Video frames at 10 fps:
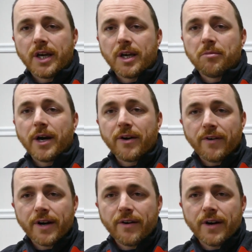a
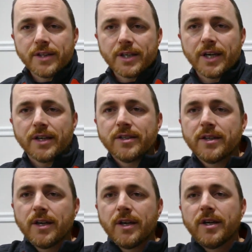moderator on the end
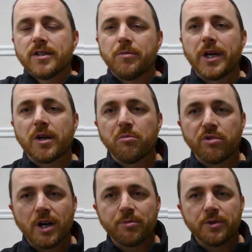to make them
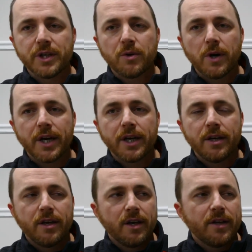properly quiet,
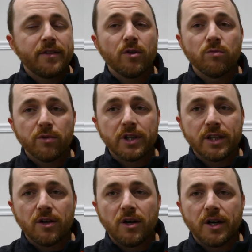they're really
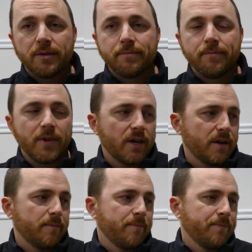long.
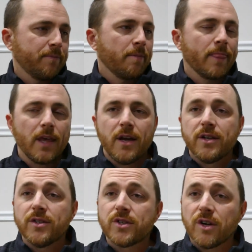
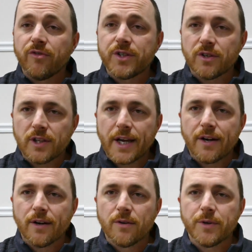Discoveries are
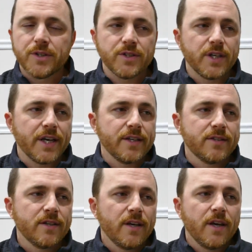lighter, which is
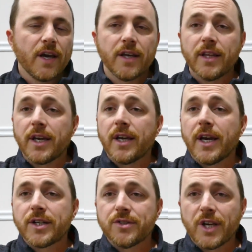nice, and they
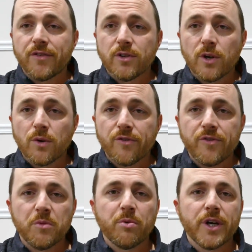actually have a lower
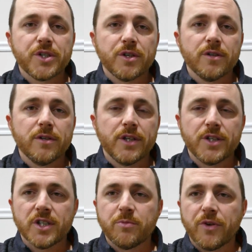fill pressure
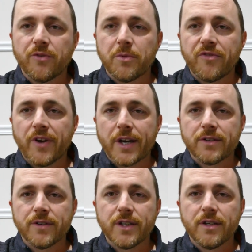adjustment from the
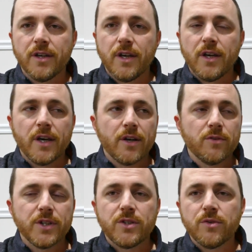factory at
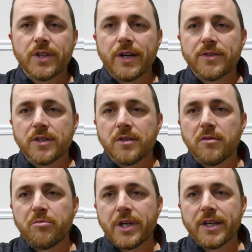only 2,000
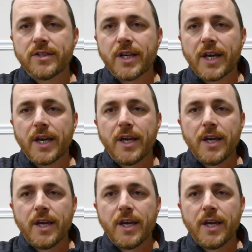psi.